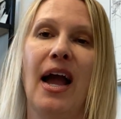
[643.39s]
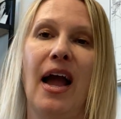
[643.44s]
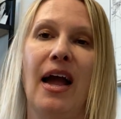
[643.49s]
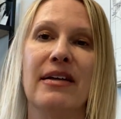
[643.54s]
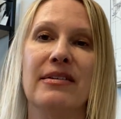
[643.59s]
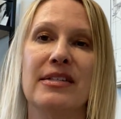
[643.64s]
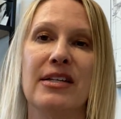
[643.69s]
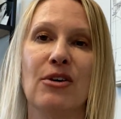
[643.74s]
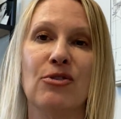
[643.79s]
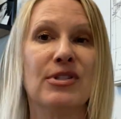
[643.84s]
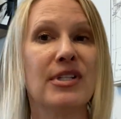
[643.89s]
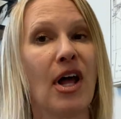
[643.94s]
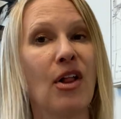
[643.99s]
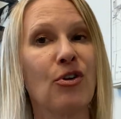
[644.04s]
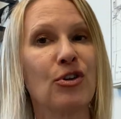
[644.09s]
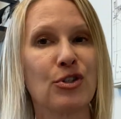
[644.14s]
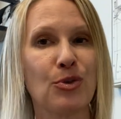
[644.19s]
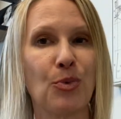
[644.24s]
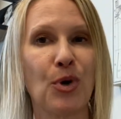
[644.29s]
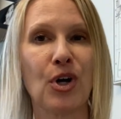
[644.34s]
And so
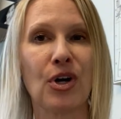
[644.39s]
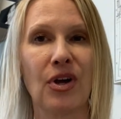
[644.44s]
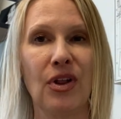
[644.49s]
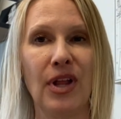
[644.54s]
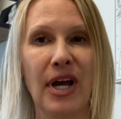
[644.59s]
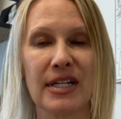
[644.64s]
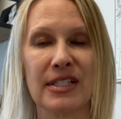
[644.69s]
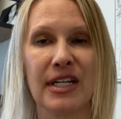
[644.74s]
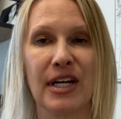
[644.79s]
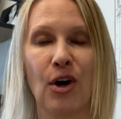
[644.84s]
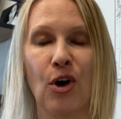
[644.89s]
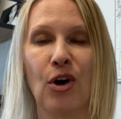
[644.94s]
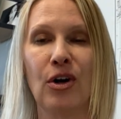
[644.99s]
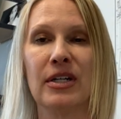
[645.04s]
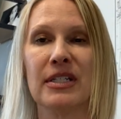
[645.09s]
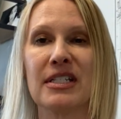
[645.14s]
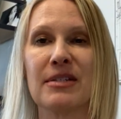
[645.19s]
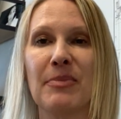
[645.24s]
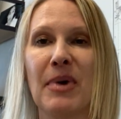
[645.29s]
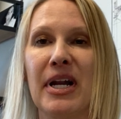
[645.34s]
sellers were collecting
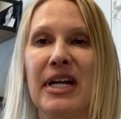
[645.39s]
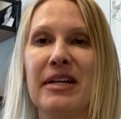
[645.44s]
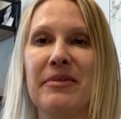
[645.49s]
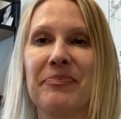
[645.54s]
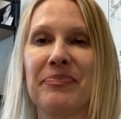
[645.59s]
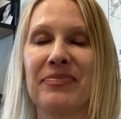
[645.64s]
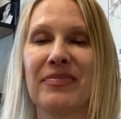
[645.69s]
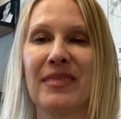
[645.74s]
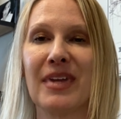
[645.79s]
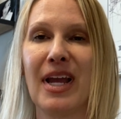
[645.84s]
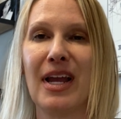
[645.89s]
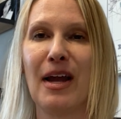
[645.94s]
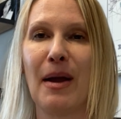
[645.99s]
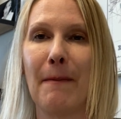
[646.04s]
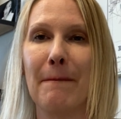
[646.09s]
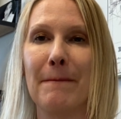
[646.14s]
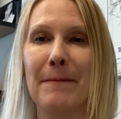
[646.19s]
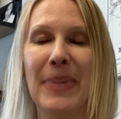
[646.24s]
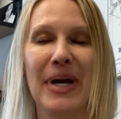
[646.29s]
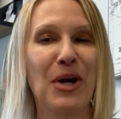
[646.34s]
earnest money.
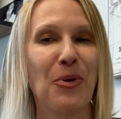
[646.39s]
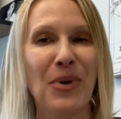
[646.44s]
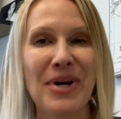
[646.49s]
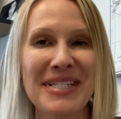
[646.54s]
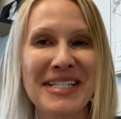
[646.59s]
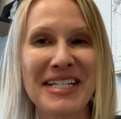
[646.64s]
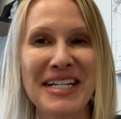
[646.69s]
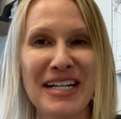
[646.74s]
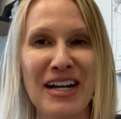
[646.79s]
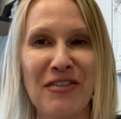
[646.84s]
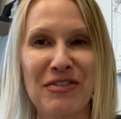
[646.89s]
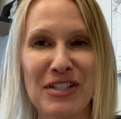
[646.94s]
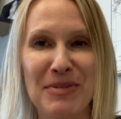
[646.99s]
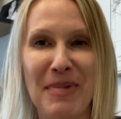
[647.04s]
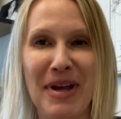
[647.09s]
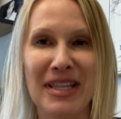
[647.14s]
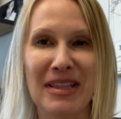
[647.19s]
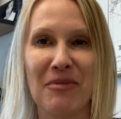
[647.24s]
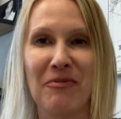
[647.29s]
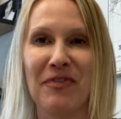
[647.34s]
But it wasn't enough to
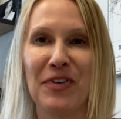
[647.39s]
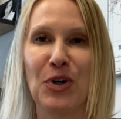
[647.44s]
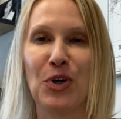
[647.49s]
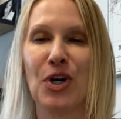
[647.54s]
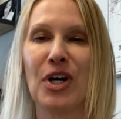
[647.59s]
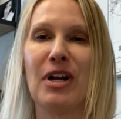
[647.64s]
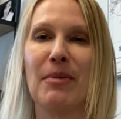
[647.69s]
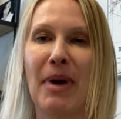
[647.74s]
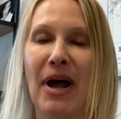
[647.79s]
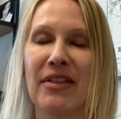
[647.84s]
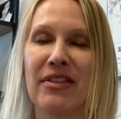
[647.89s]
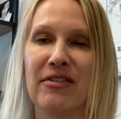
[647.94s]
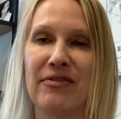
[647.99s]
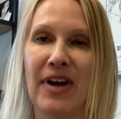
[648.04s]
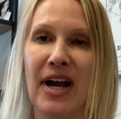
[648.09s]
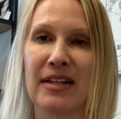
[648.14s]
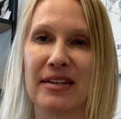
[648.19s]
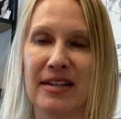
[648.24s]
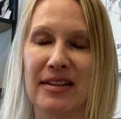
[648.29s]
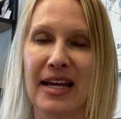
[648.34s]
make them feel good about the
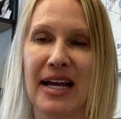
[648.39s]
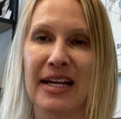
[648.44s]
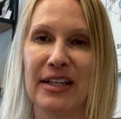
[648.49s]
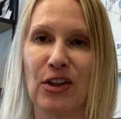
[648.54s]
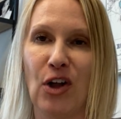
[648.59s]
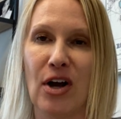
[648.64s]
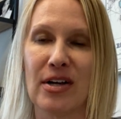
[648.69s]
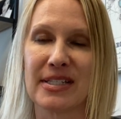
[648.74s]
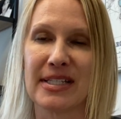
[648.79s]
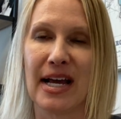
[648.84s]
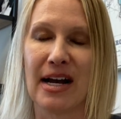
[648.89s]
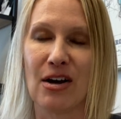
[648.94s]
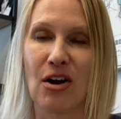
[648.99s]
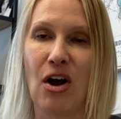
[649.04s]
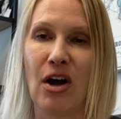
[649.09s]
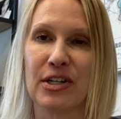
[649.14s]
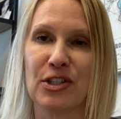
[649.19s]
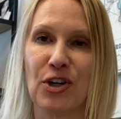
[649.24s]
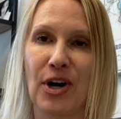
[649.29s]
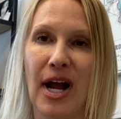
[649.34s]
fact that they had lost that
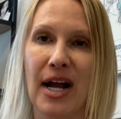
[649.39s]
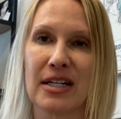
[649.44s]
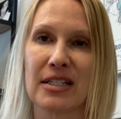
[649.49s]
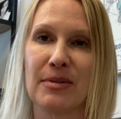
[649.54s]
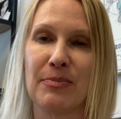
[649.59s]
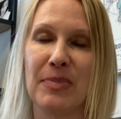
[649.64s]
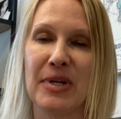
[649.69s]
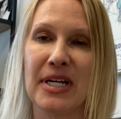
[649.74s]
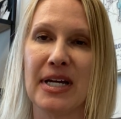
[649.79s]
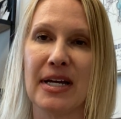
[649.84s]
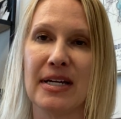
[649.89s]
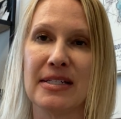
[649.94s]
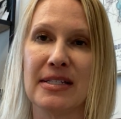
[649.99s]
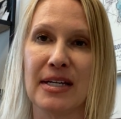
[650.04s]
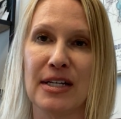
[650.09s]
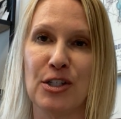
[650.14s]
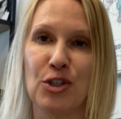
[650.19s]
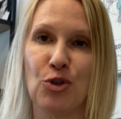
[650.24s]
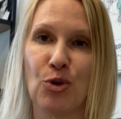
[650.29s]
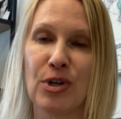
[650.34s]
contract, because
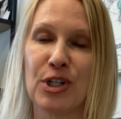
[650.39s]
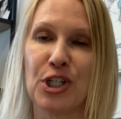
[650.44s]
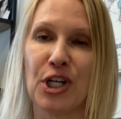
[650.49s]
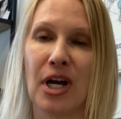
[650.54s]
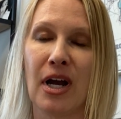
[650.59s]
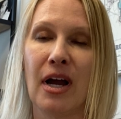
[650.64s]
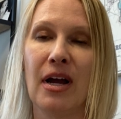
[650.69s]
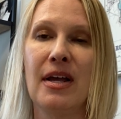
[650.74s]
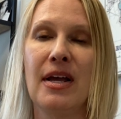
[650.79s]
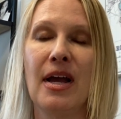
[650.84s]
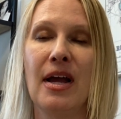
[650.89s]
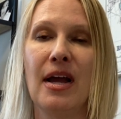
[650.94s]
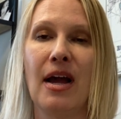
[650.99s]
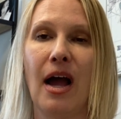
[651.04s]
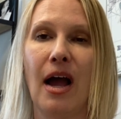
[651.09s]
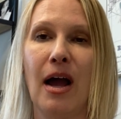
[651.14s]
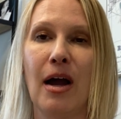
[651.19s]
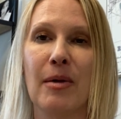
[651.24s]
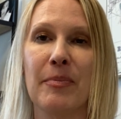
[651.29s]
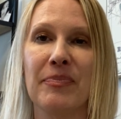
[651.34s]
in Georgia,
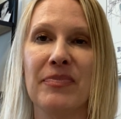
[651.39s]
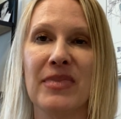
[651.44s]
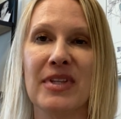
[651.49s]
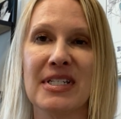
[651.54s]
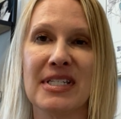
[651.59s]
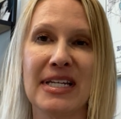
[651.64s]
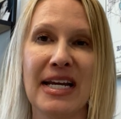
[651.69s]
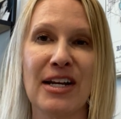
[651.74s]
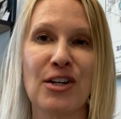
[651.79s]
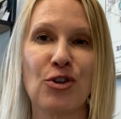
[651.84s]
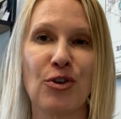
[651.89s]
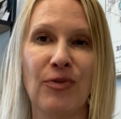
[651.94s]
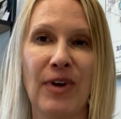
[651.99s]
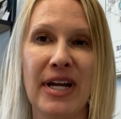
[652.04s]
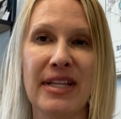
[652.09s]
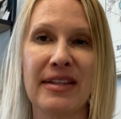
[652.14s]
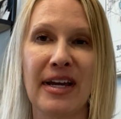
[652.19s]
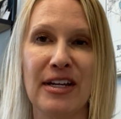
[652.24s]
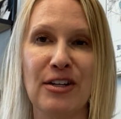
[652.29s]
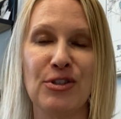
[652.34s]
the standard
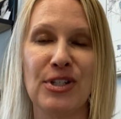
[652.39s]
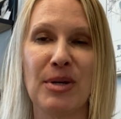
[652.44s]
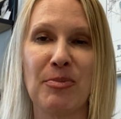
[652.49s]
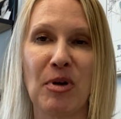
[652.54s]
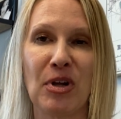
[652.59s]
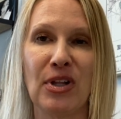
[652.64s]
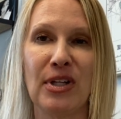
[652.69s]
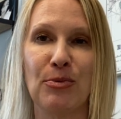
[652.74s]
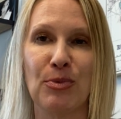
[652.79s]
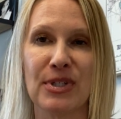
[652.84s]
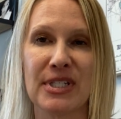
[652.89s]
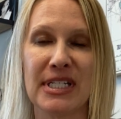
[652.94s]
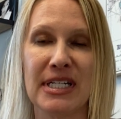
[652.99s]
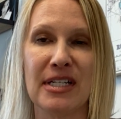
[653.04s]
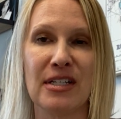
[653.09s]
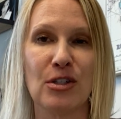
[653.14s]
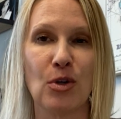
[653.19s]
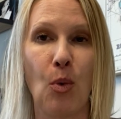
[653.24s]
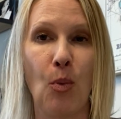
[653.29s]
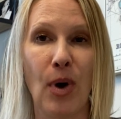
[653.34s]
rate that you typically will see
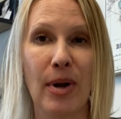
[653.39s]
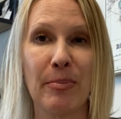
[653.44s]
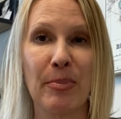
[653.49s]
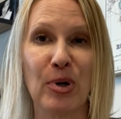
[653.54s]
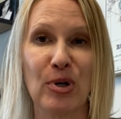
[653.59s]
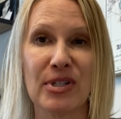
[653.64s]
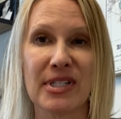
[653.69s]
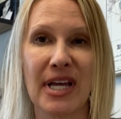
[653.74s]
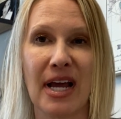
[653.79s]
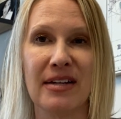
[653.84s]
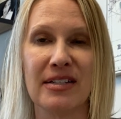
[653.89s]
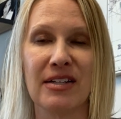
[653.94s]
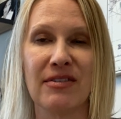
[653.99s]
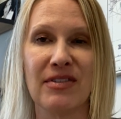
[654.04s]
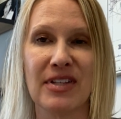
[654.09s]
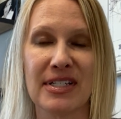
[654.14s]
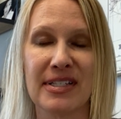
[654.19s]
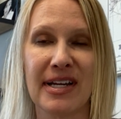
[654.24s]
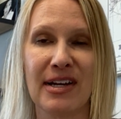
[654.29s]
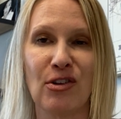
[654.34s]
is a 1%
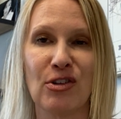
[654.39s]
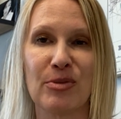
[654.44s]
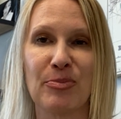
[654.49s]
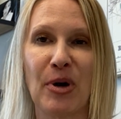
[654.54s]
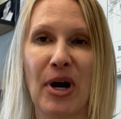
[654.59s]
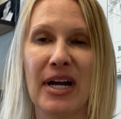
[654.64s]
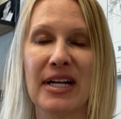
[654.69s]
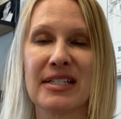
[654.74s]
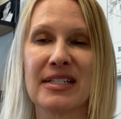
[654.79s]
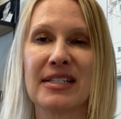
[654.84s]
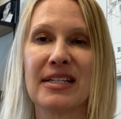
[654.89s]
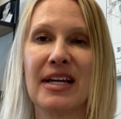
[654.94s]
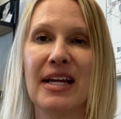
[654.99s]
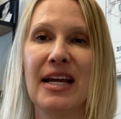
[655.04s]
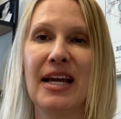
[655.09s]
of the sales price.